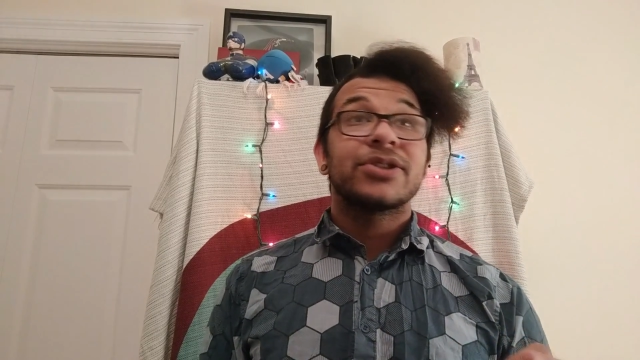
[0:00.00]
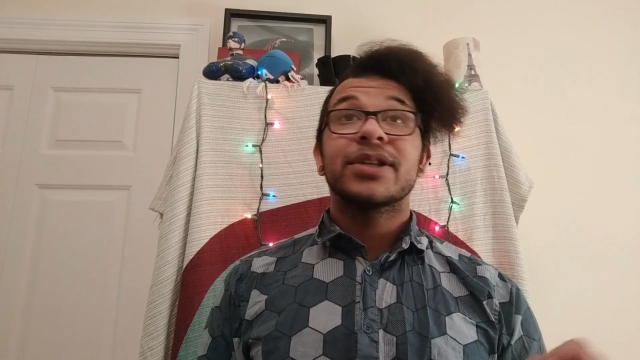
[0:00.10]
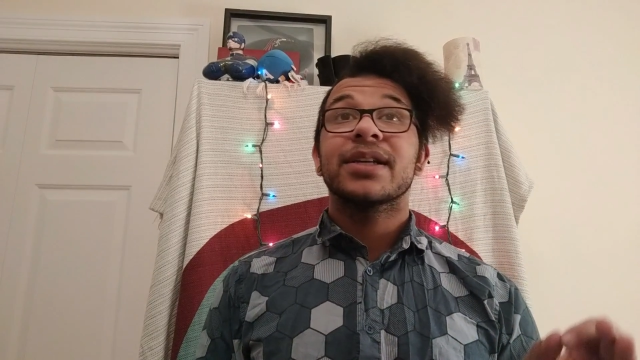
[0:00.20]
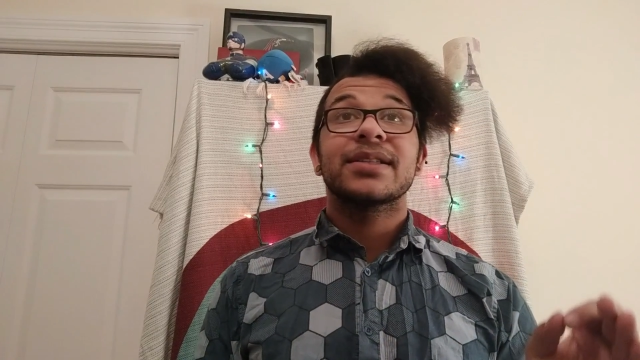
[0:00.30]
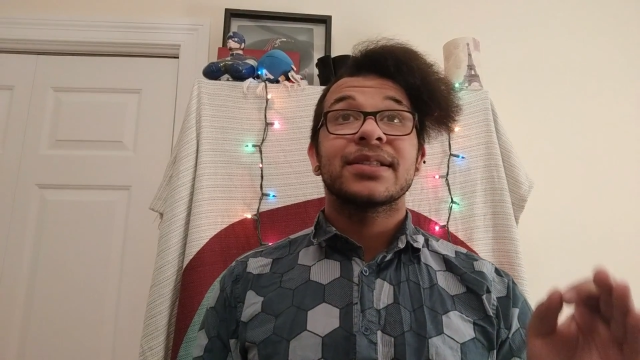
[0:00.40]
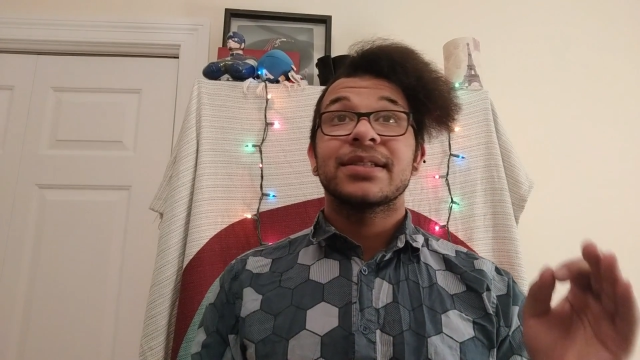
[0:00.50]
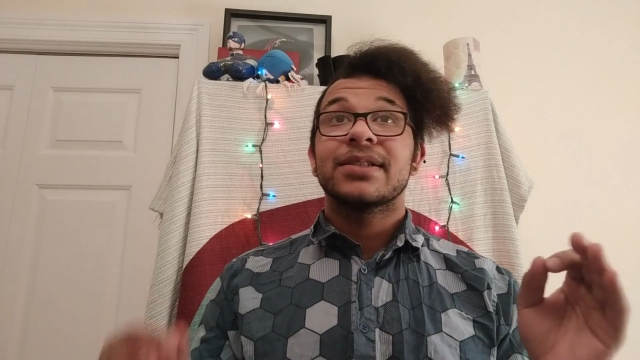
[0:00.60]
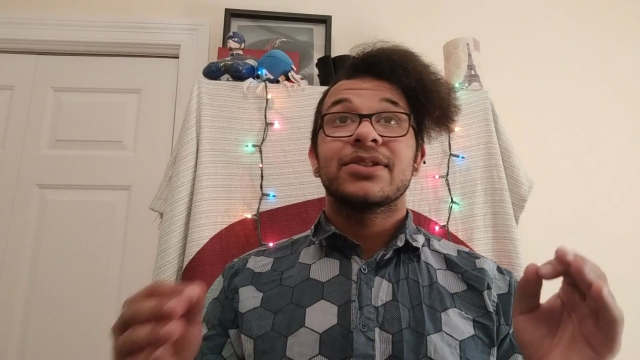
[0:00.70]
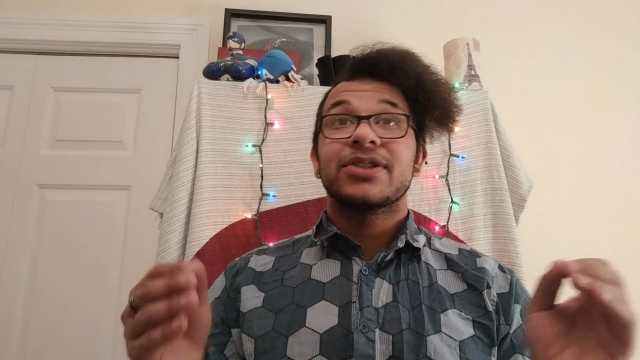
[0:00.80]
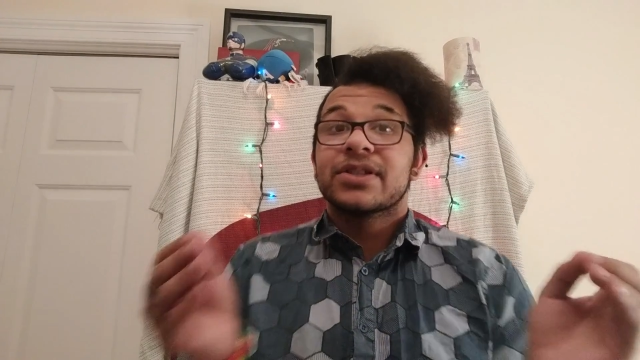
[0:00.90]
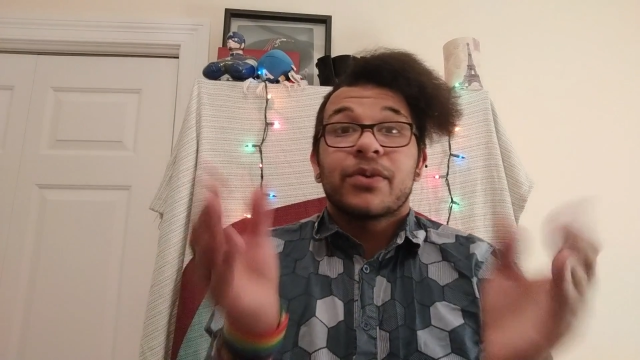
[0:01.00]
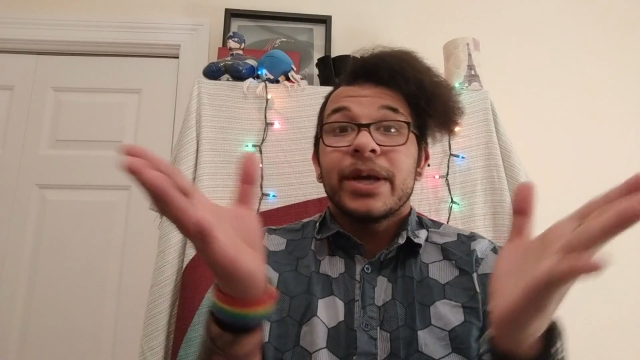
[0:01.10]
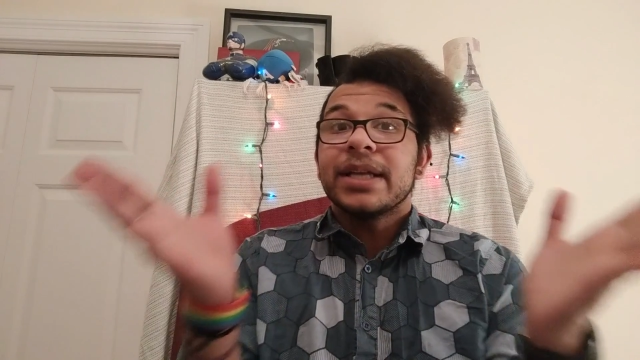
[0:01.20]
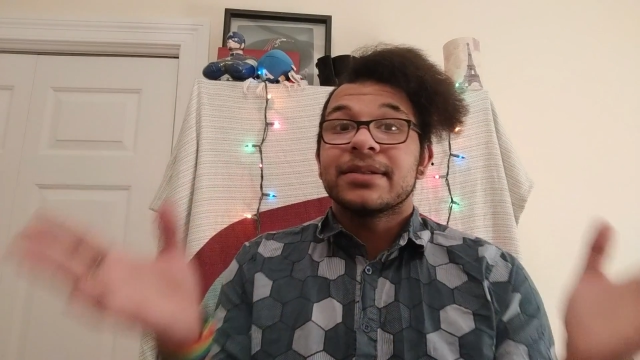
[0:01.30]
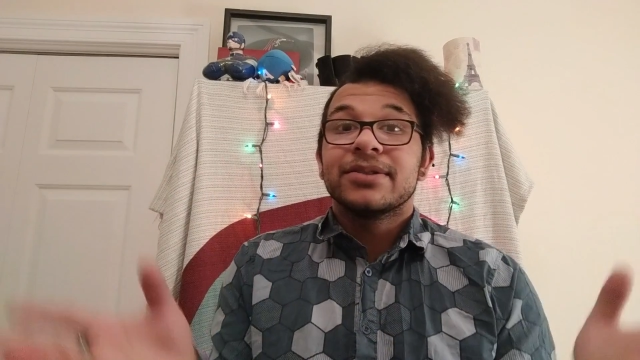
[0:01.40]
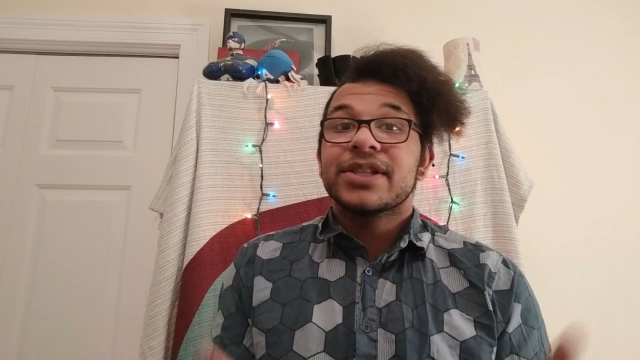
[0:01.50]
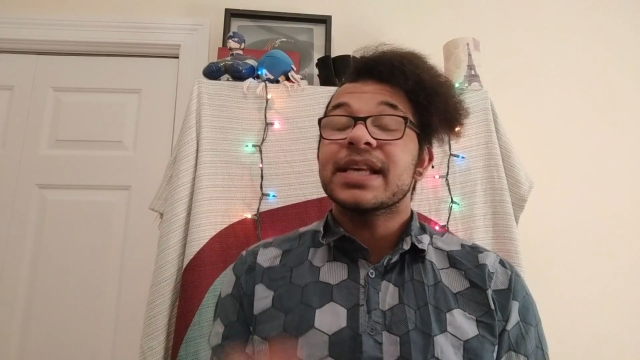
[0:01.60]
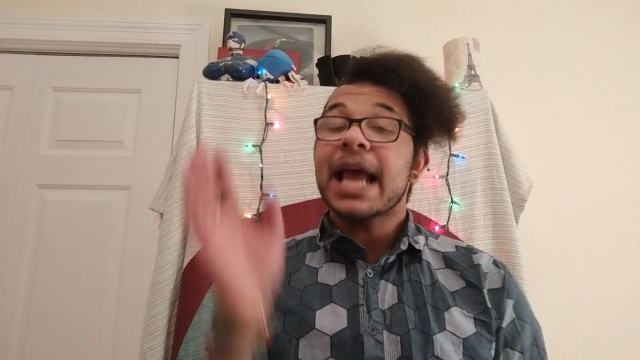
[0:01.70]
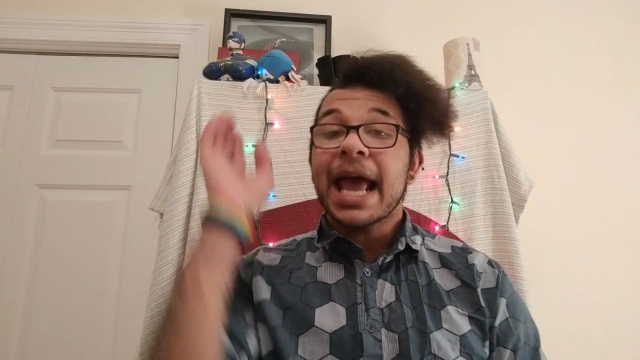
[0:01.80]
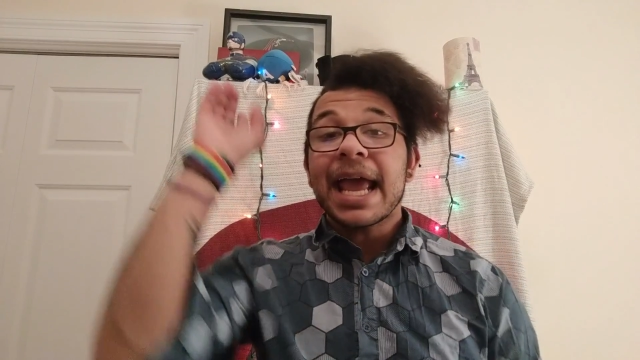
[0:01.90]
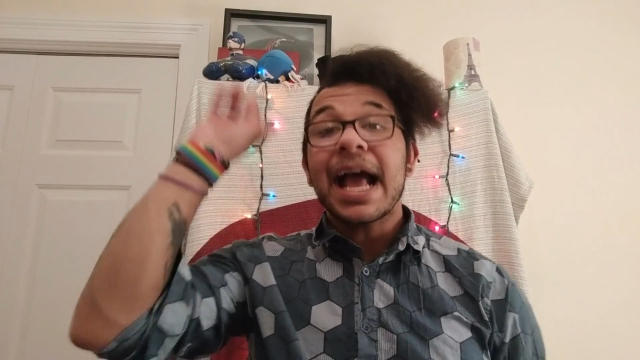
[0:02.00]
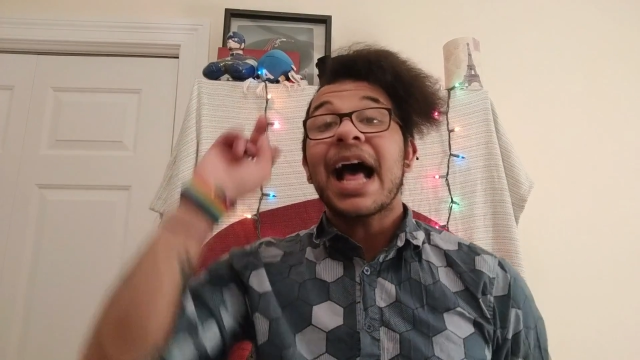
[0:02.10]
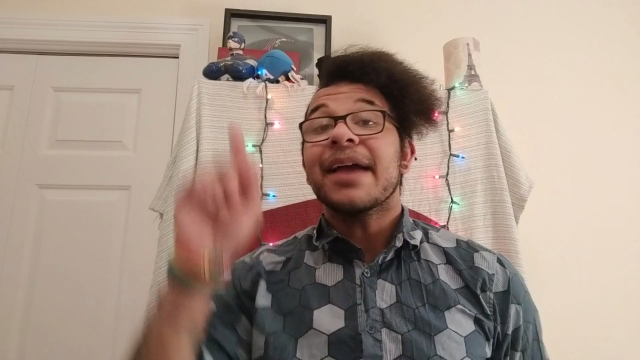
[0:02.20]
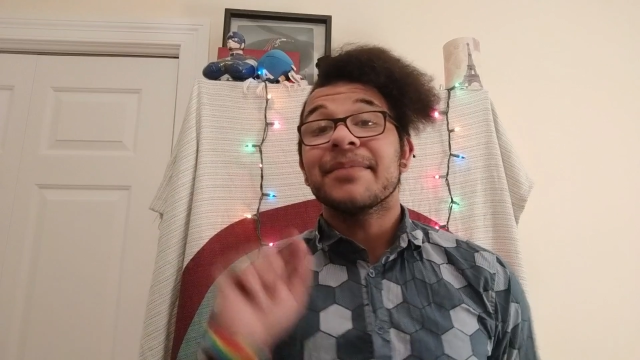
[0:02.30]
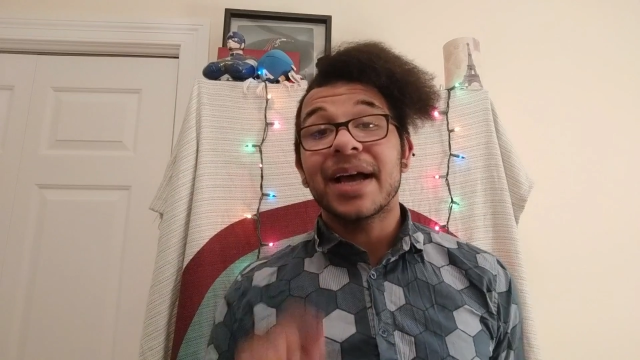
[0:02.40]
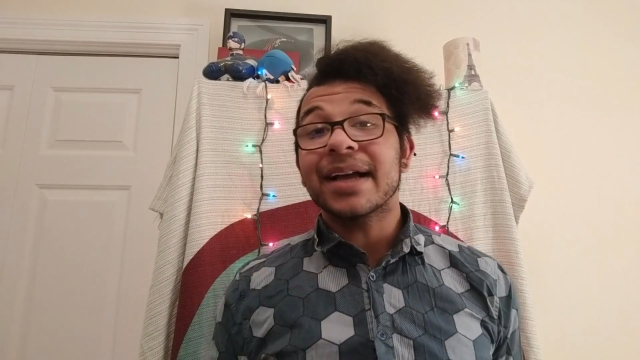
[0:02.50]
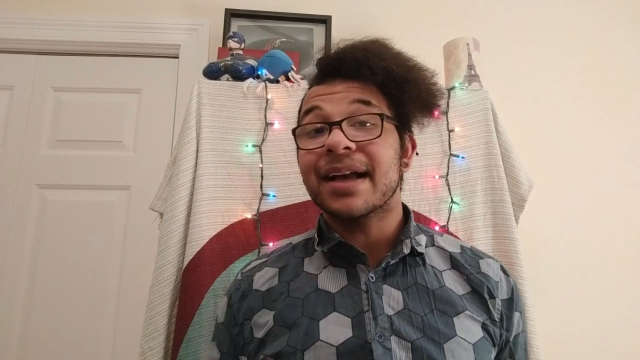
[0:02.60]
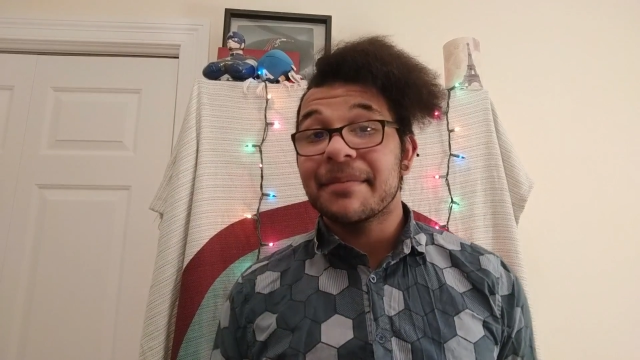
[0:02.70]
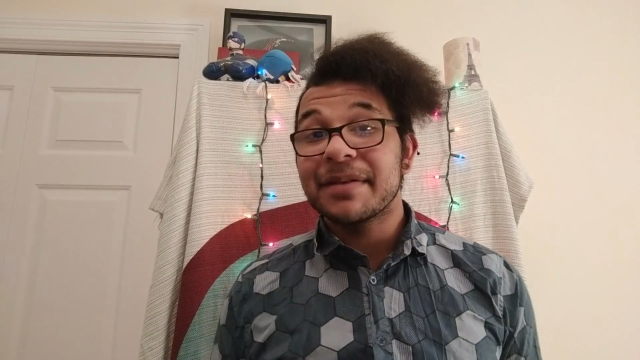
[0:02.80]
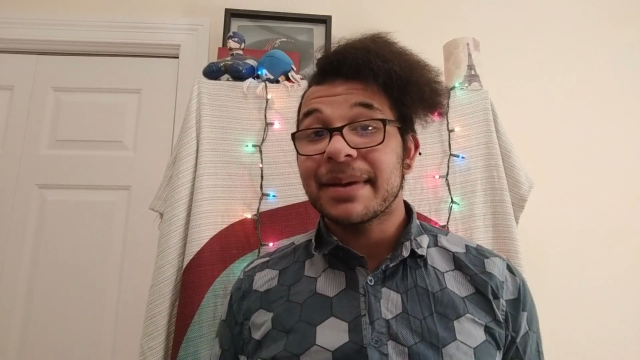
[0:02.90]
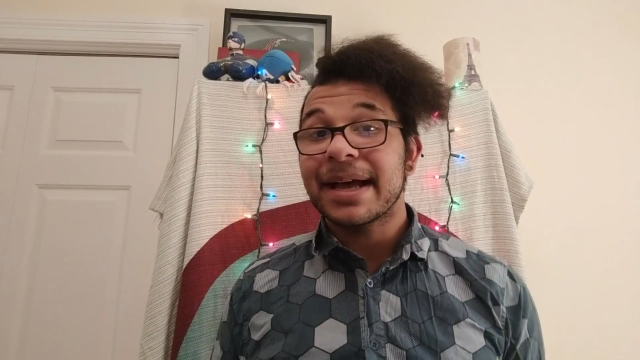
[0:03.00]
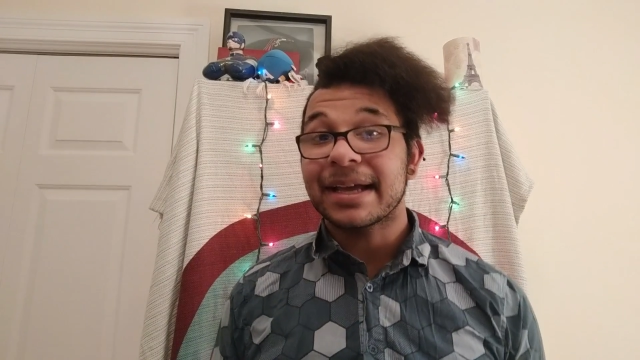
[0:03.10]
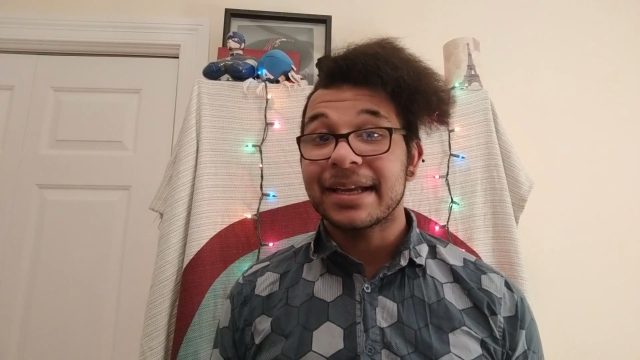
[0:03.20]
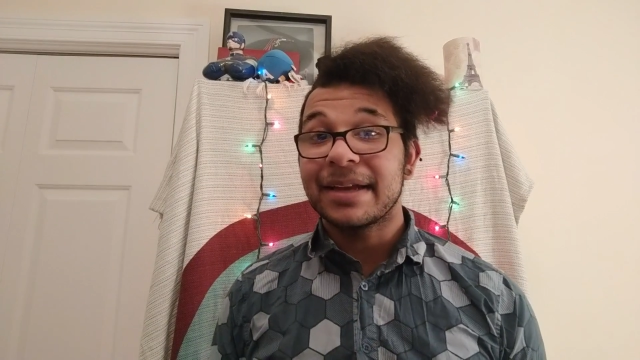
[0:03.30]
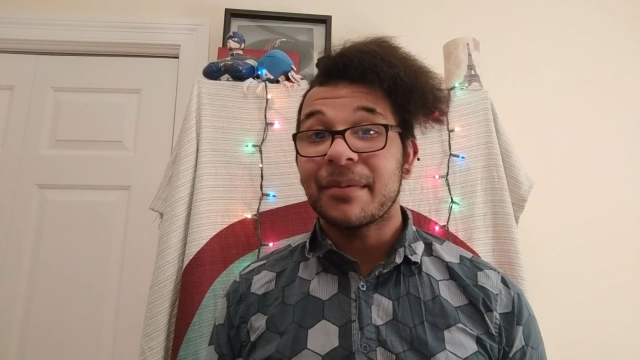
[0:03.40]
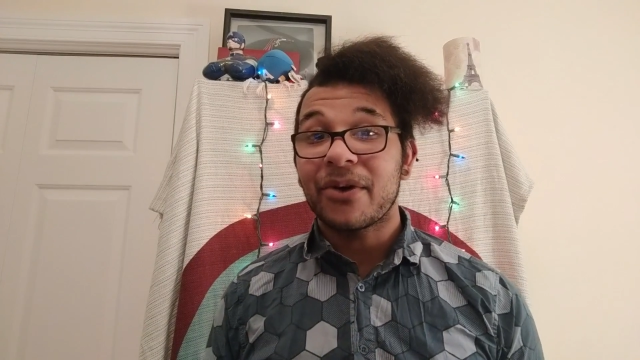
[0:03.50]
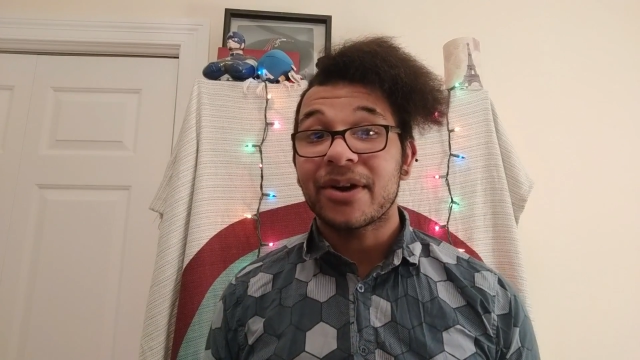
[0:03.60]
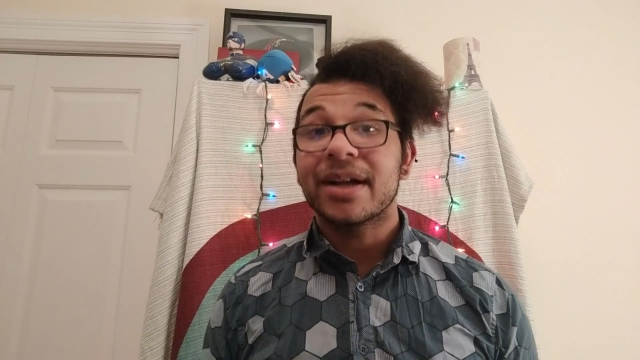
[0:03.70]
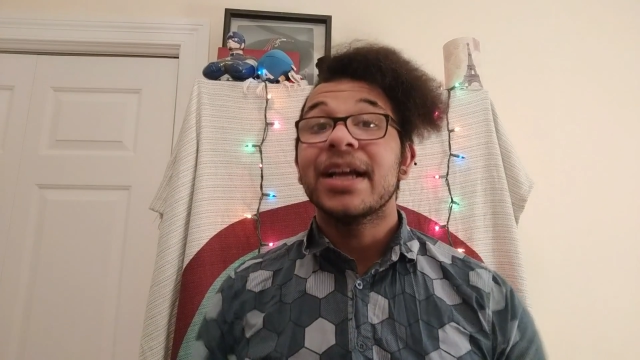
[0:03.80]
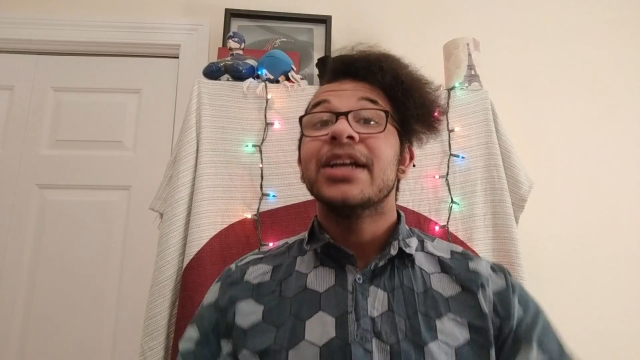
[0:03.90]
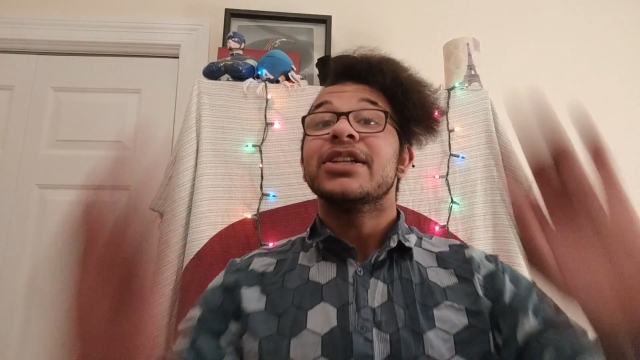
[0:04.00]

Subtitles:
just quit. Just say, hey, I'm not coming back anymore.